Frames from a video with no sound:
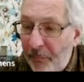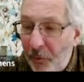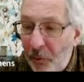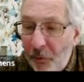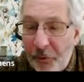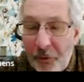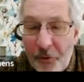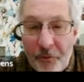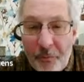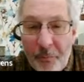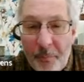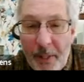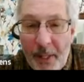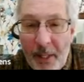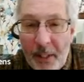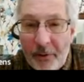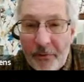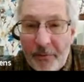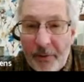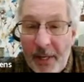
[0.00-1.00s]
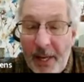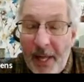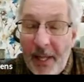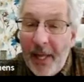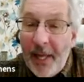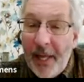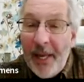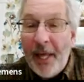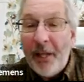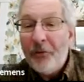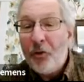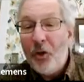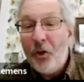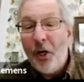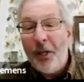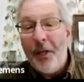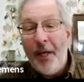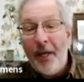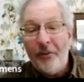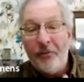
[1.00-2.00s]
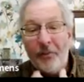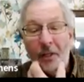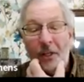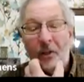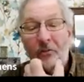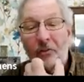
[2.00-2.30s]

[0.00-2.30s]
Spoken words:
voltage imbalance, and that's good. That's an